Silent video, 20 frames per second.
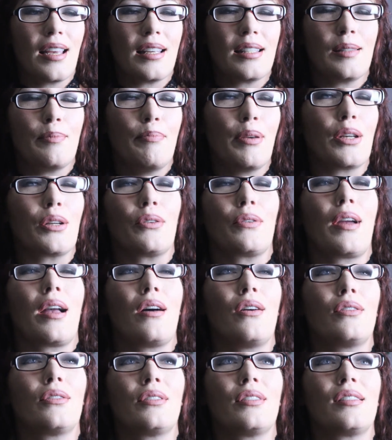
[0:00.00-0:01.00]
has been
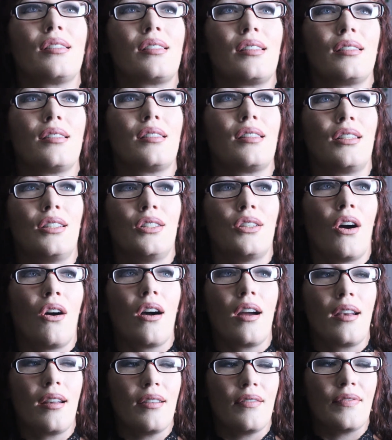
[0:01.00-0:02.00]
around since the
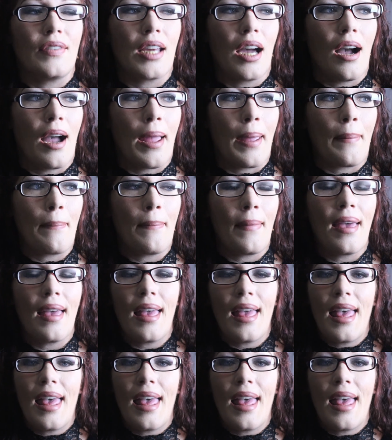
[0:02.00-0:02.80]
dawn of time,